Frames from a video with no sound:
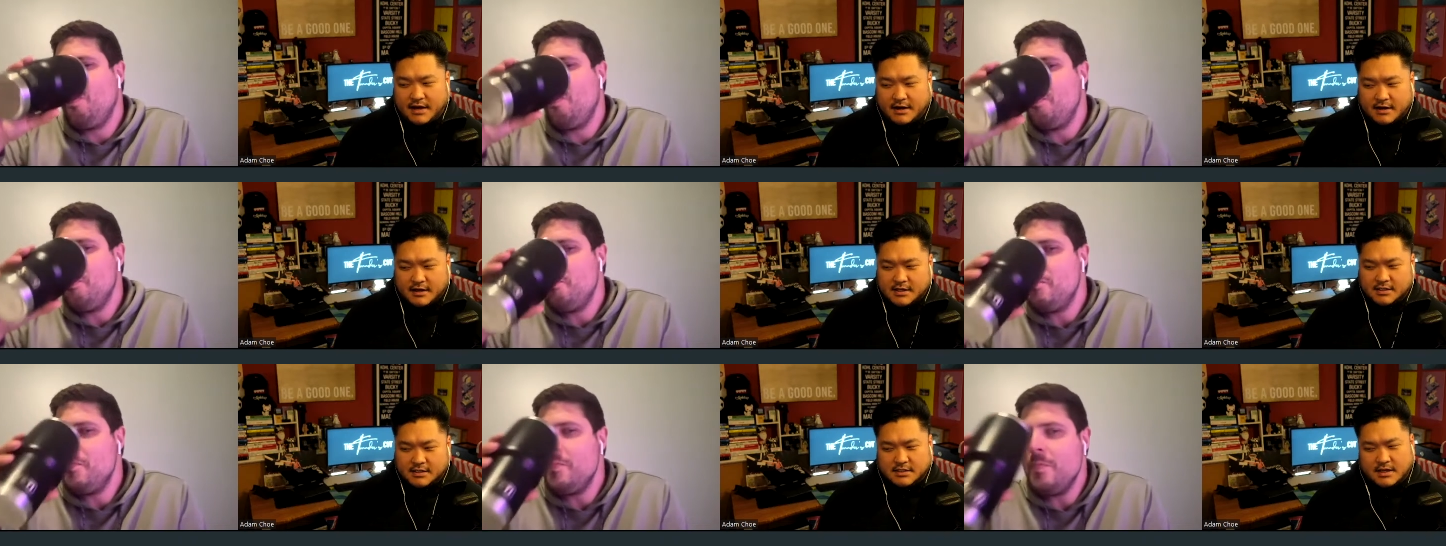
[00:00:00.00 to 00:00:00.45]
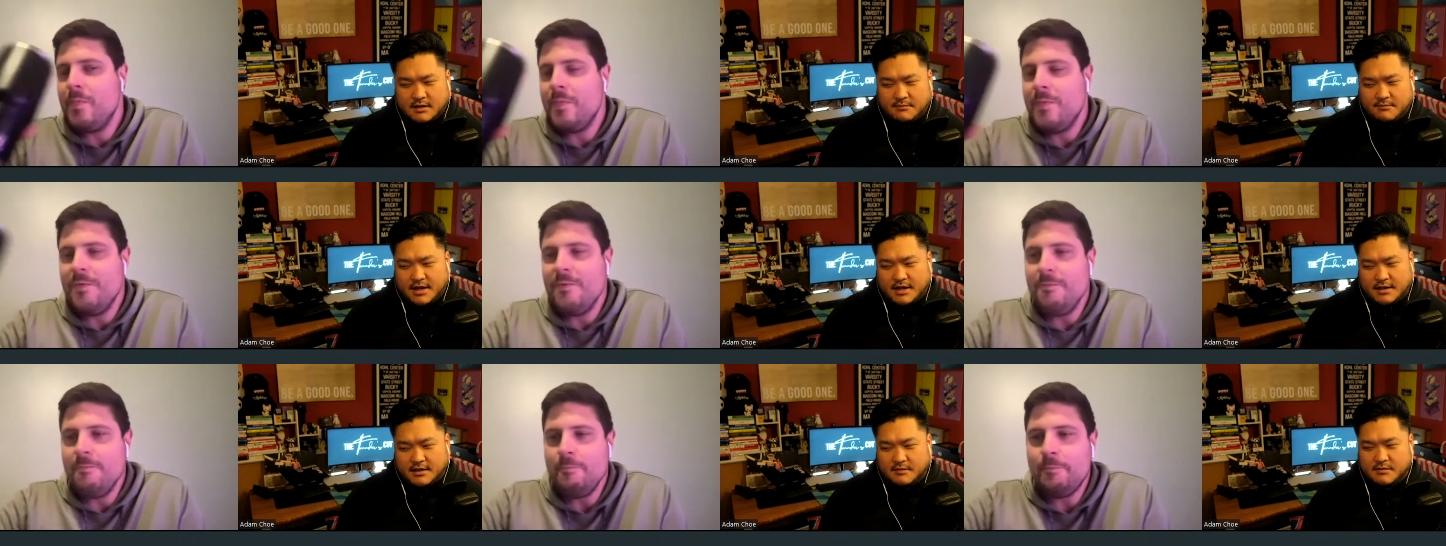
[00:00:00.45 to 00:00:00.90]
Speaker 1: because I'm
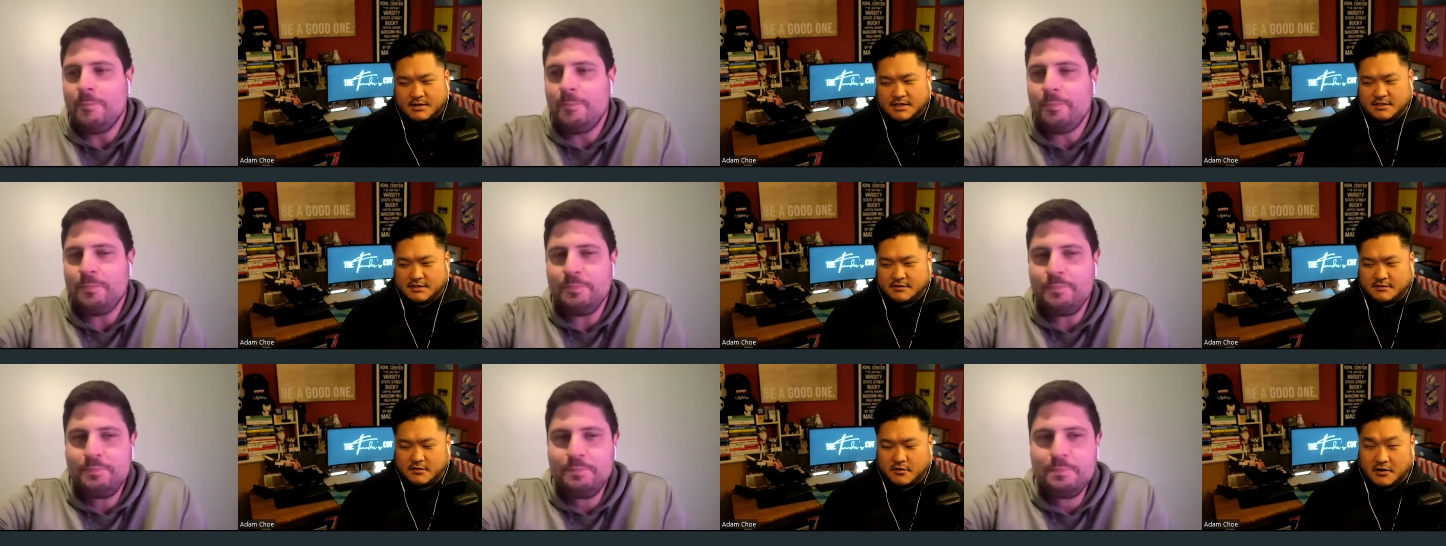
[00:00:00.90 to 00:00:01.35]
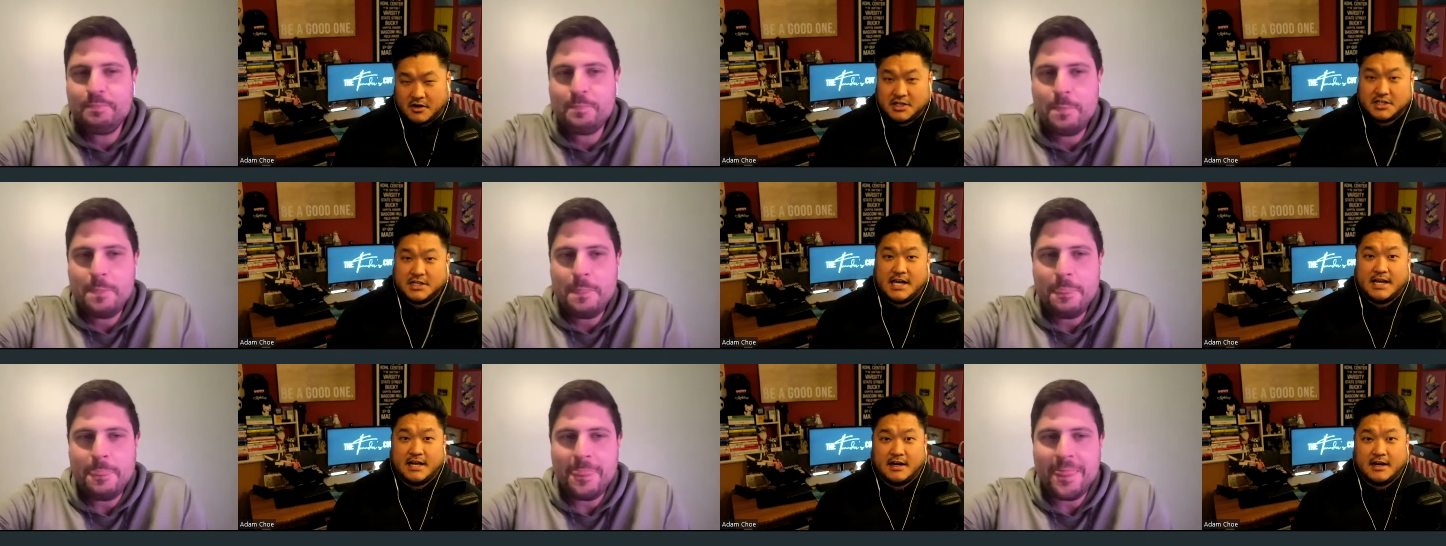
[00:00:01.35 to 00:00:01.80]
not in the business of throwing
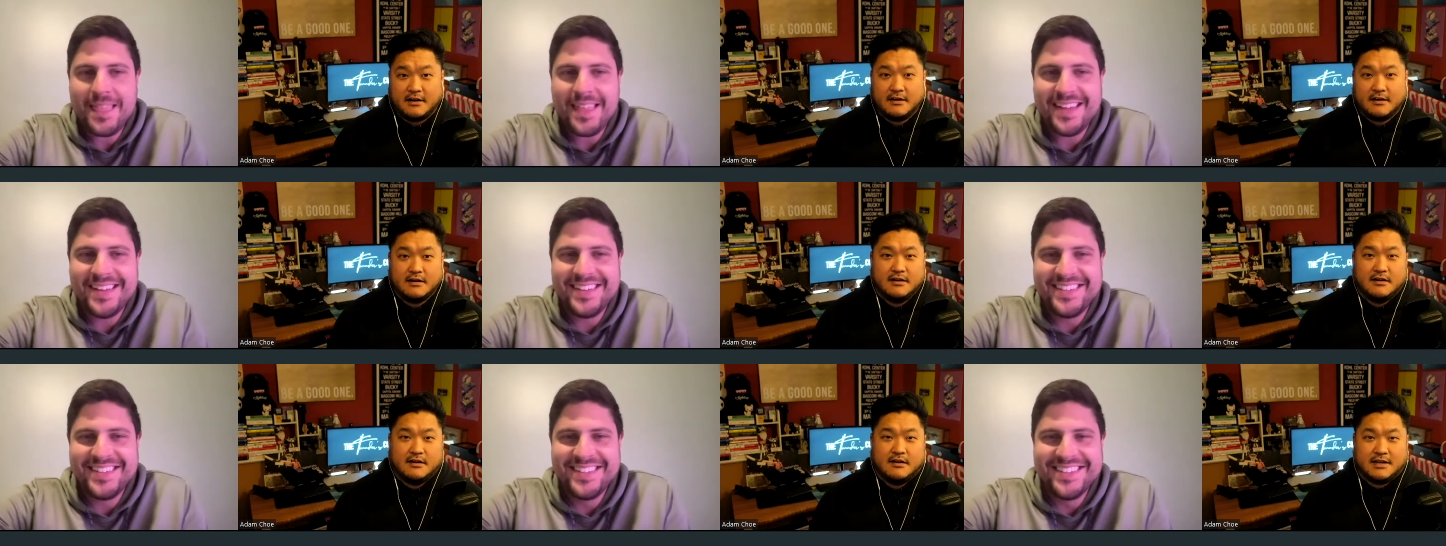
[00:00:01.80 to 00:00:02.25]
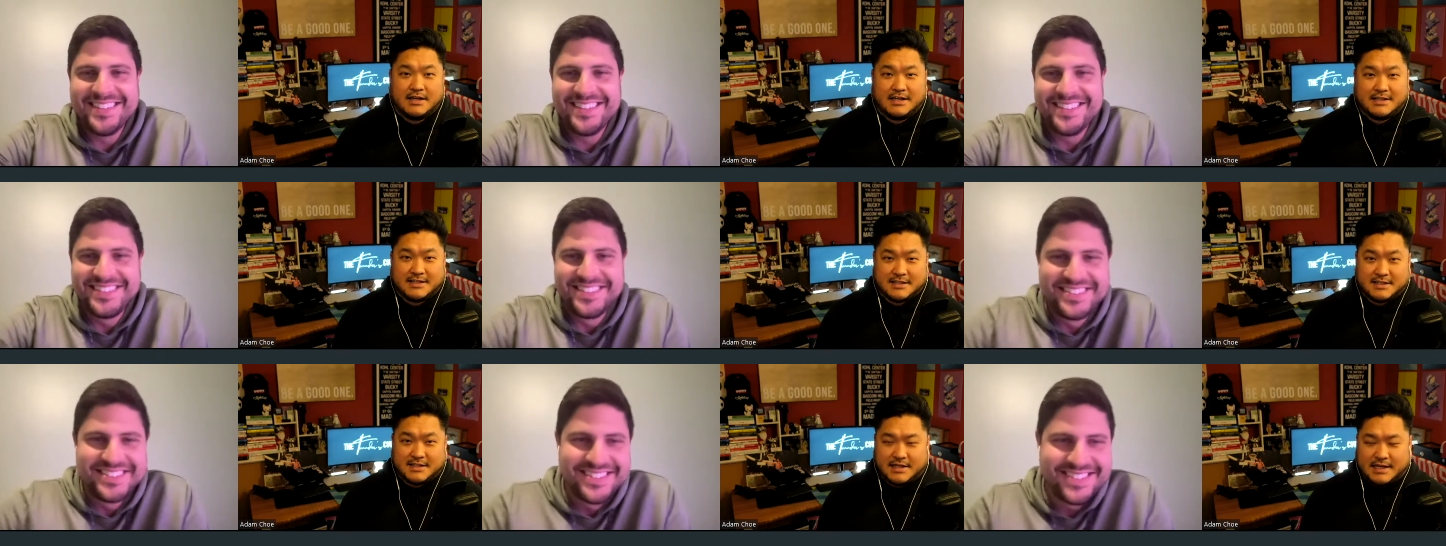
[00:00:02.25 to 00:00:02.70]
shade on
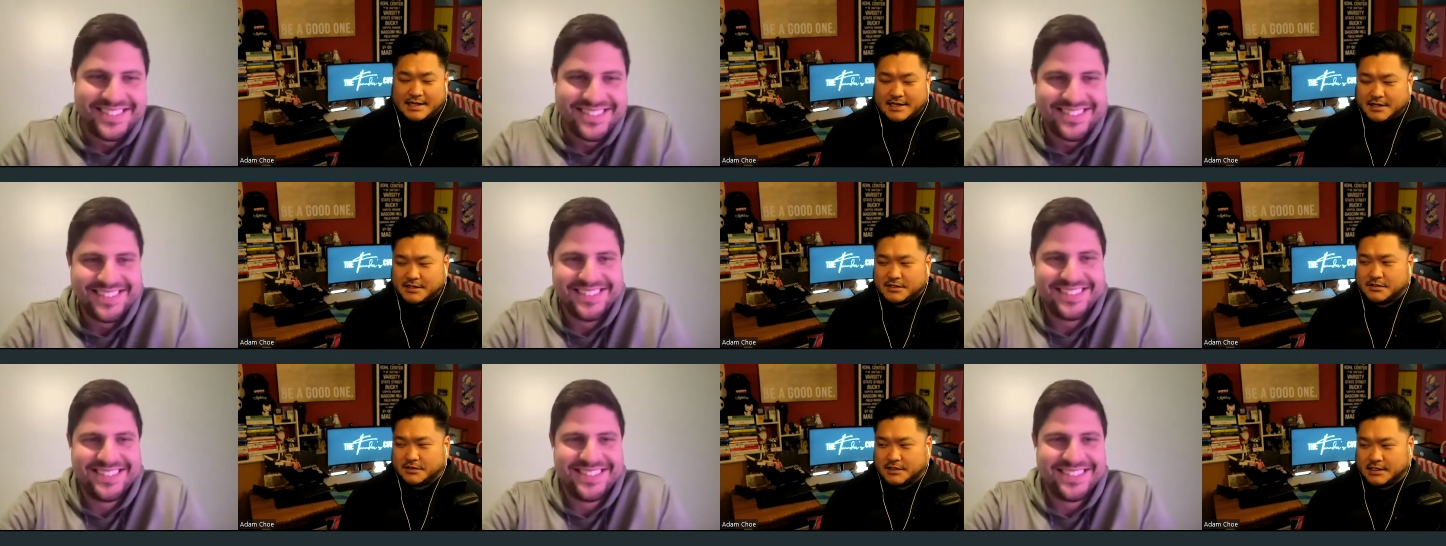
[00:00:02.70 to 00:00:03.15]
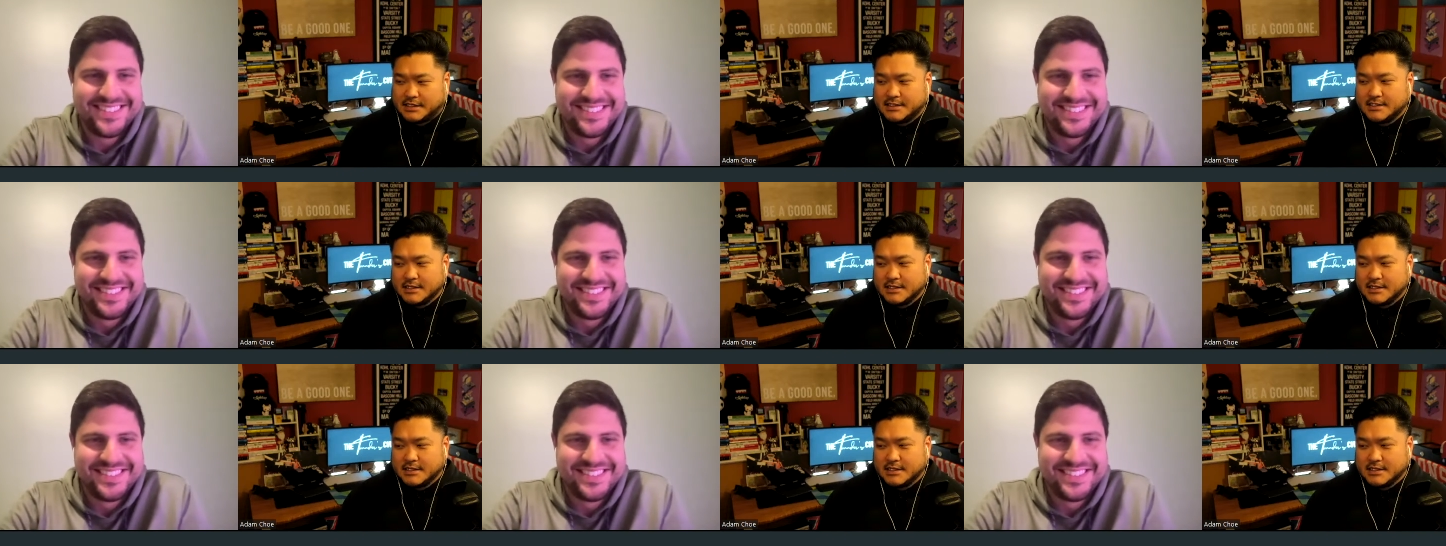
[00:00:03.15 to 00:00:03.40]
existing industries.